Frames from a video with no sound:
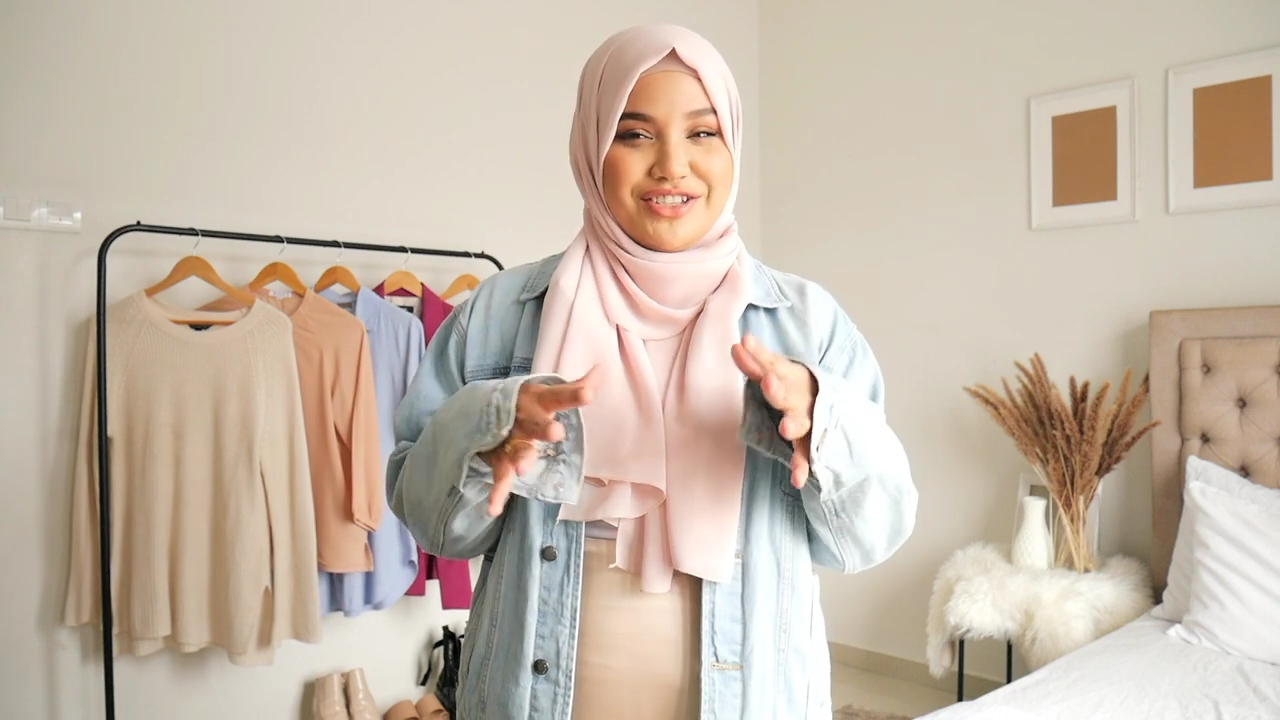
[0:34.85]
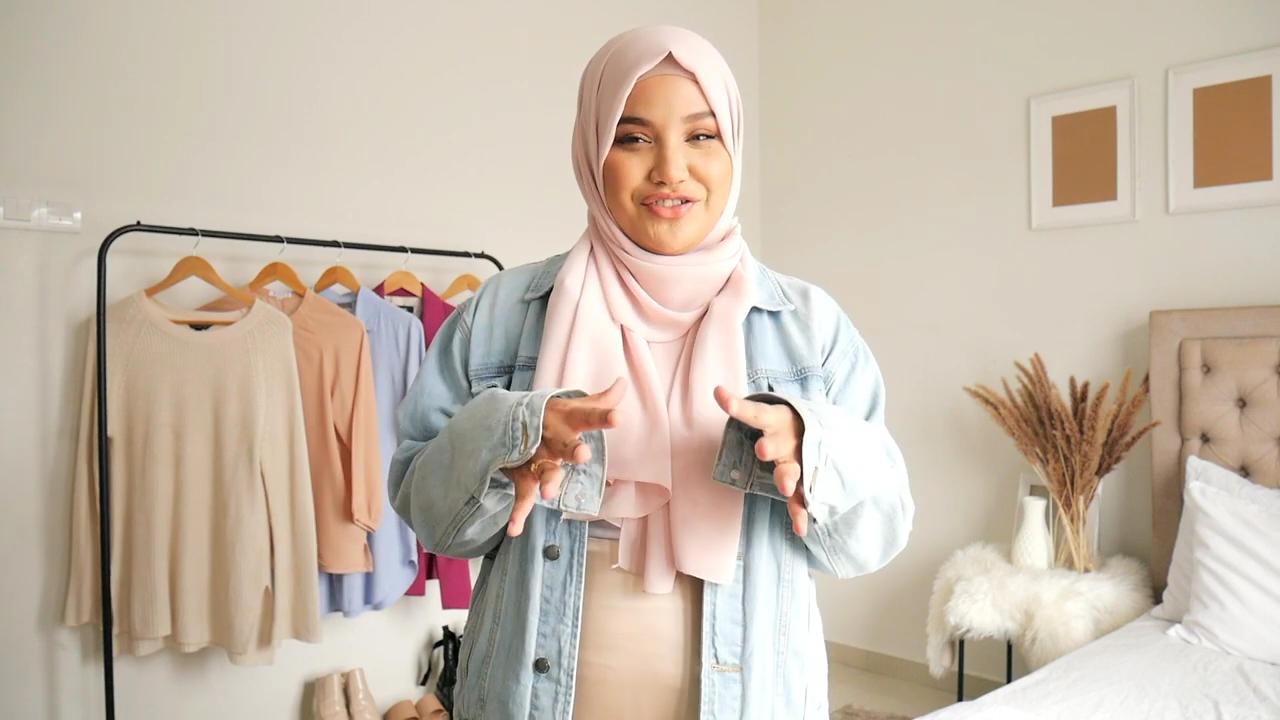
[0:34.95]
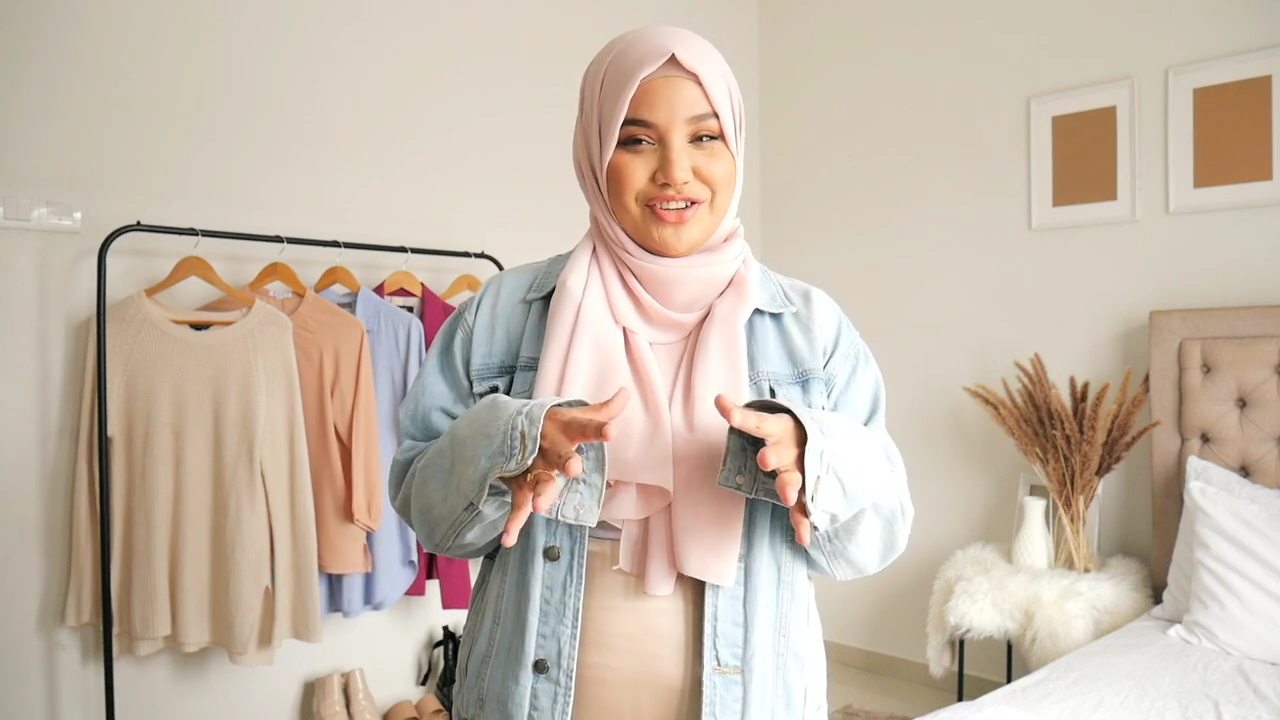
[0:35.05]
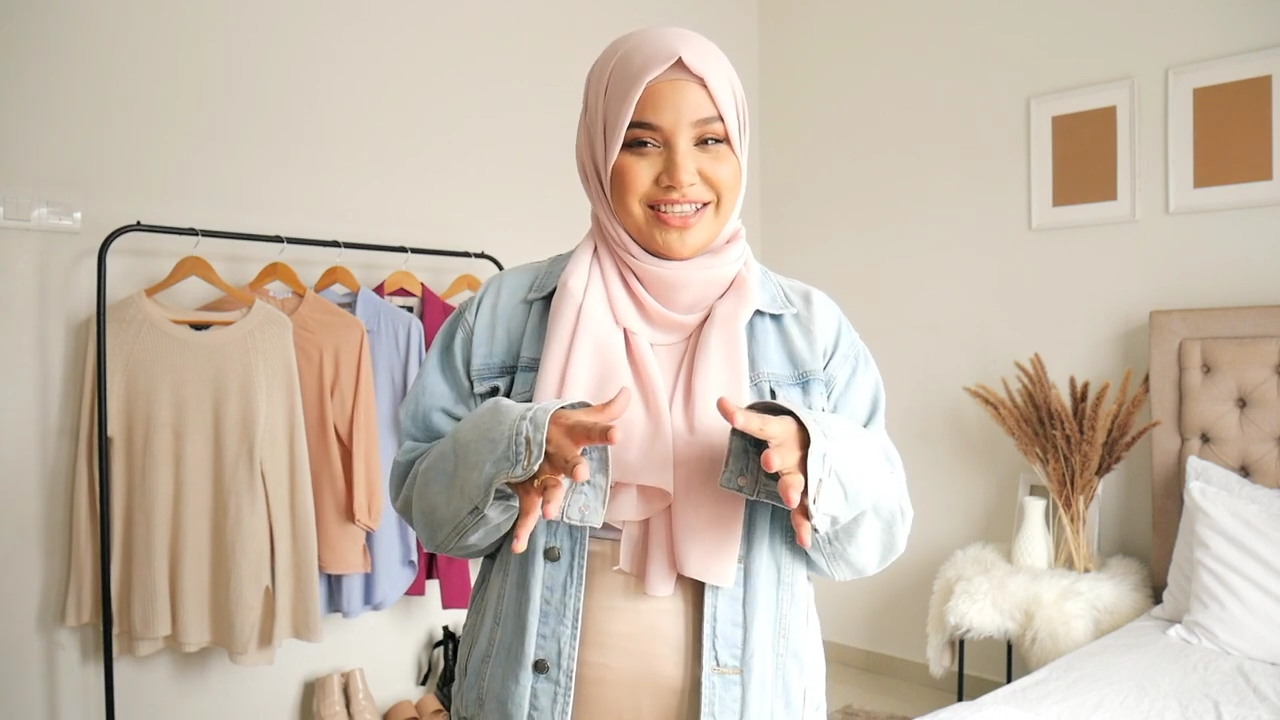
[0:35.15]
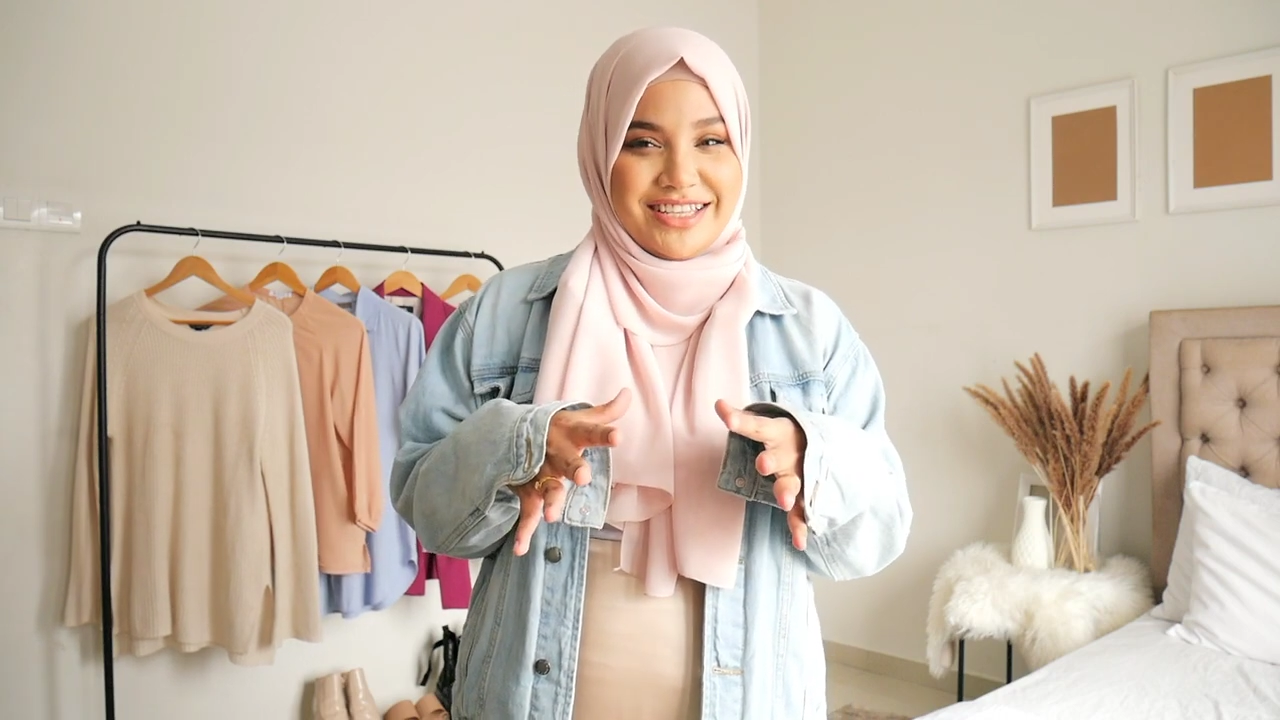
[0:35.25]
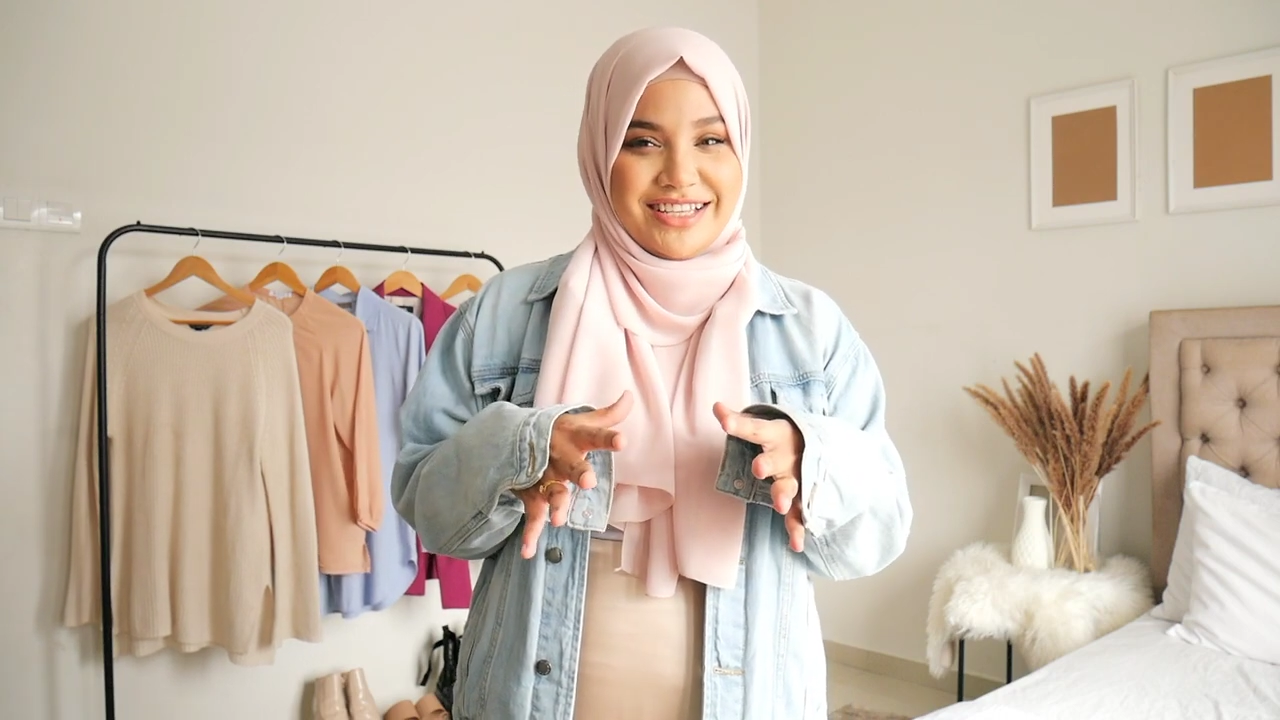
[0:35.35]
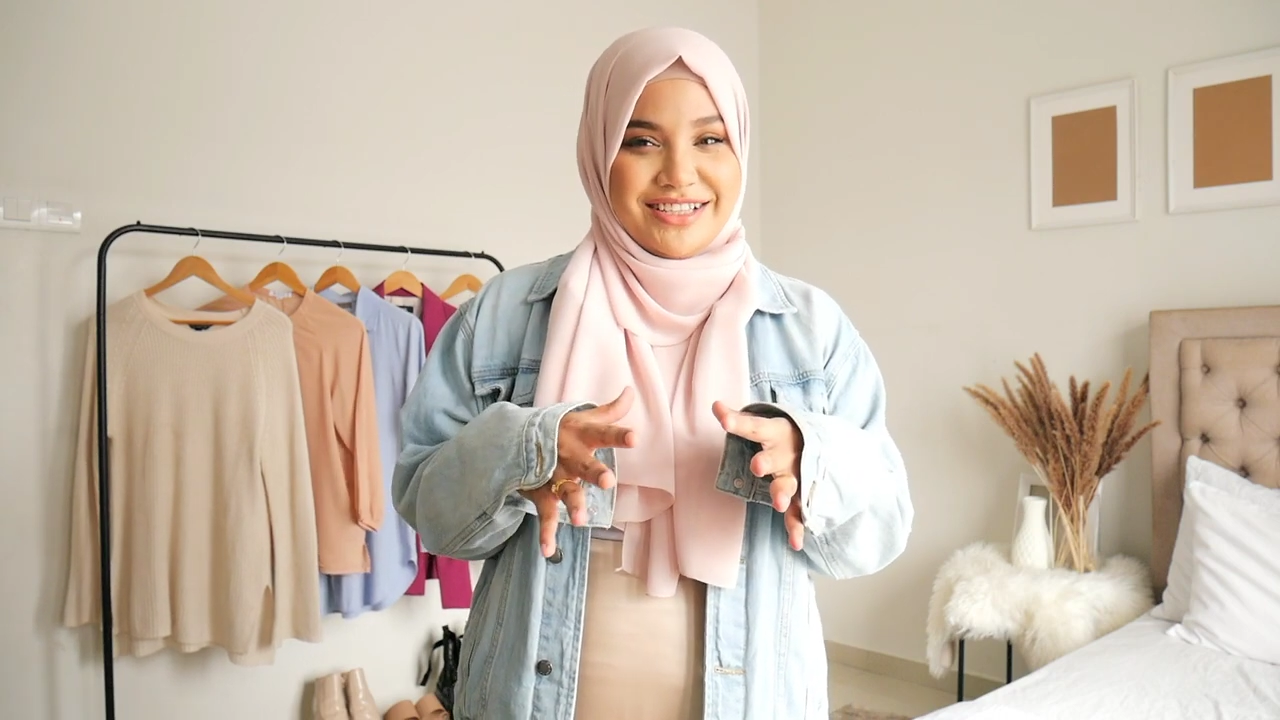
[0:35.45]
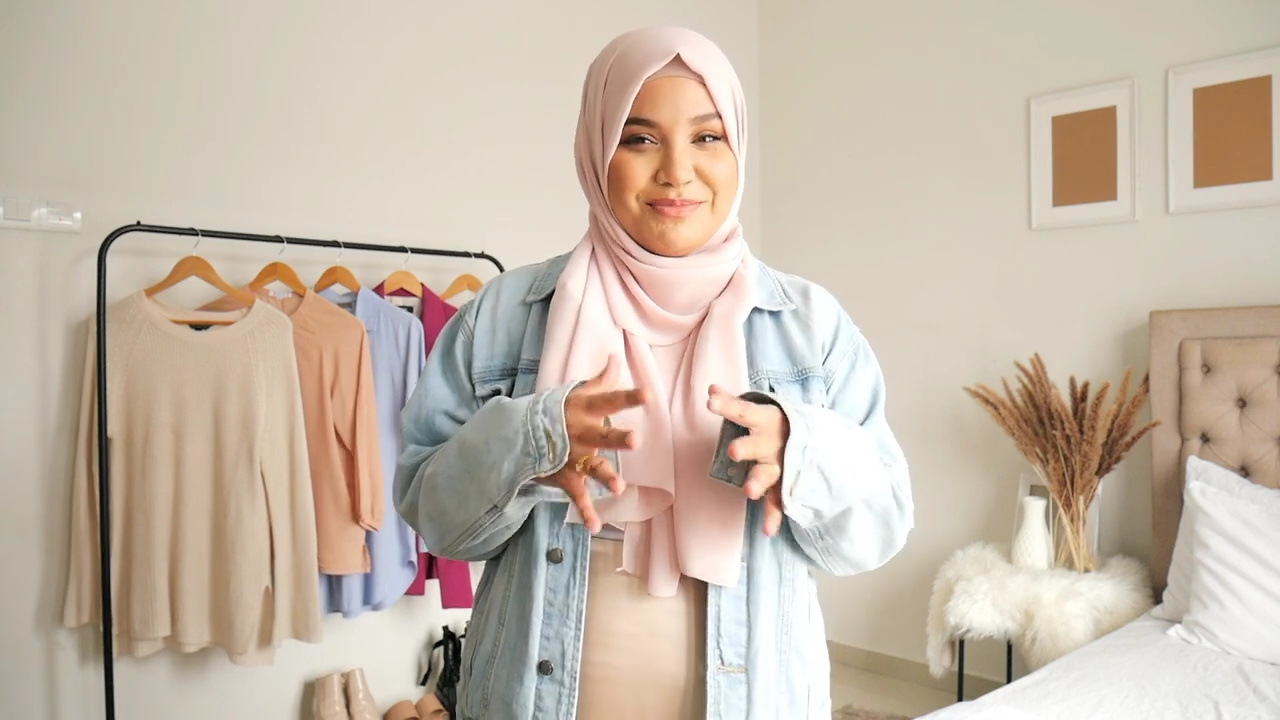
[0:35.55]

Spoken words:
differently